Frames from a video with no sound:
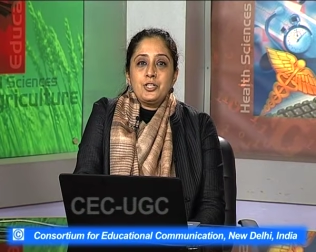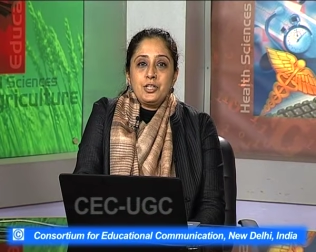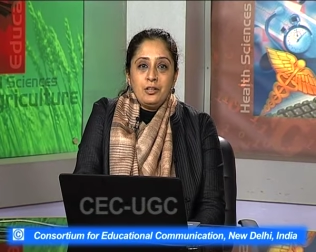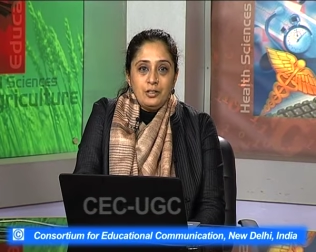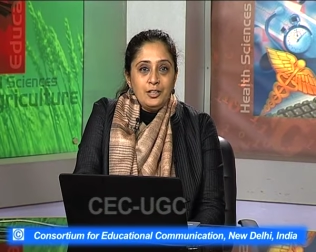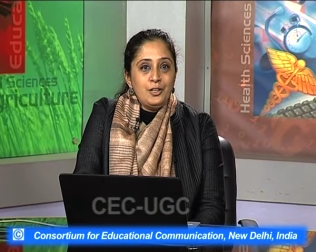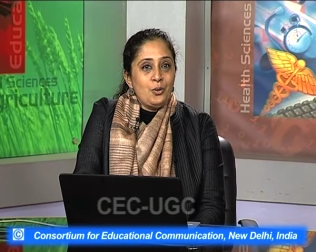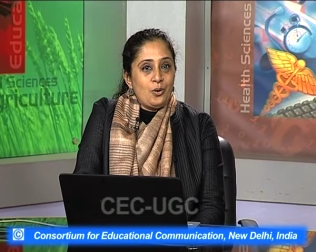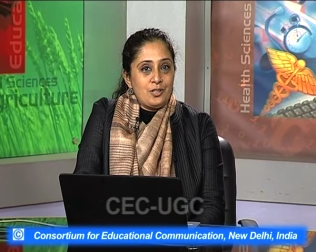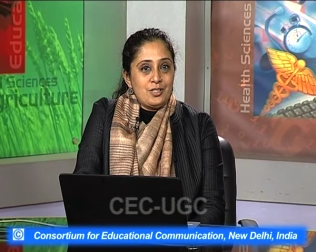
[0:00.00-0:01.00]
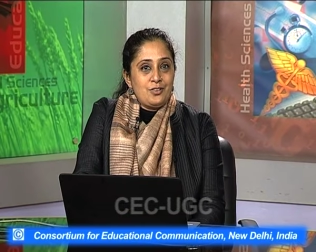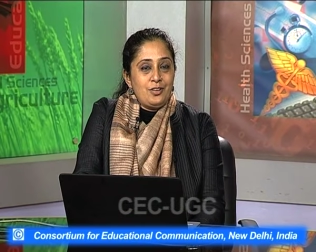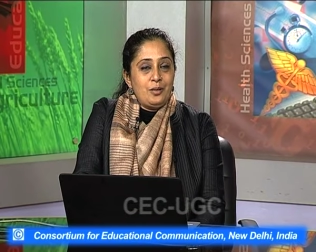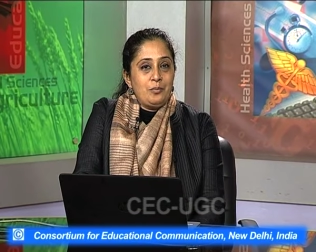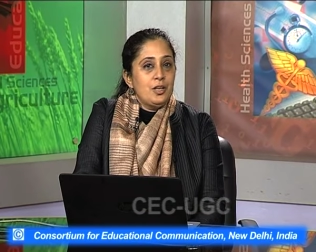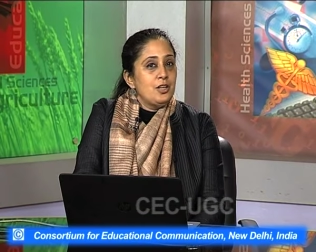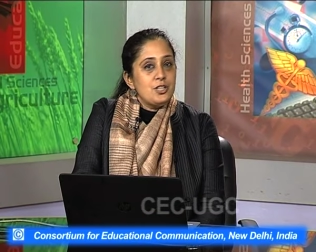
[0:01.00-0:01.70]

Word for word: when she heard her daughter scream,